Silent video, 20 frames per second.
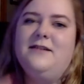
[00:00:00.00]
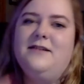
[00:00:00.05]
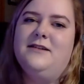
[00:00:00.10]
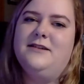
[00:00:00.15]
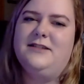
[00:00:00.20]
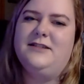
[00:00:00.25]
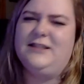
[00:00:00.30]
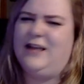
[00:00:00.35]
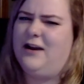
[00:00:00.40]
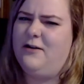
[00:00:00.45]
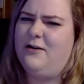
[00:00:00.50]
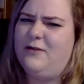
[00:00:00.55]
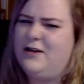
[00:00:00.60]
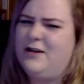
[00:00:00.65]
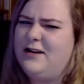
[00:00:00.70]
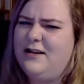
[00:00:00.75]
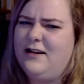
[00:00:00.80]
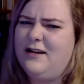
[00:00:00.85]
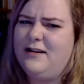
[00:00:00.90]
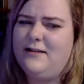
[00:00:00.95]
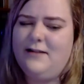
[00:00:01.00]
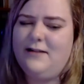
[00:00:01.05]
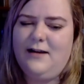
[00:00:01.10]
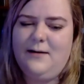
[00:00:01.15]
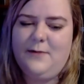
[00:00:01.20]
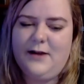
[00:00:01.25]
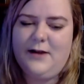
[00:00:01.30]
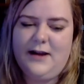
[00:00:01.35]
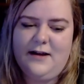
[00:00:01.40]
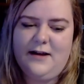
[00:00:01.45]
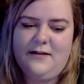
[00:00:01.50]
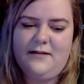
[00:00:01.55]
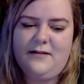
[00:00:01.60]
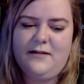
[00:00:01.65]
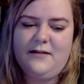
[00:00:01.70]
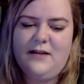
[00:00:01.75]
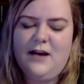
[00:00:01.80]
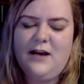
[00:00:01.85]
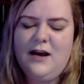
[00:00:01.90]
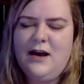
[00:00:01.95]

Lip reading: scary at the time, I guess.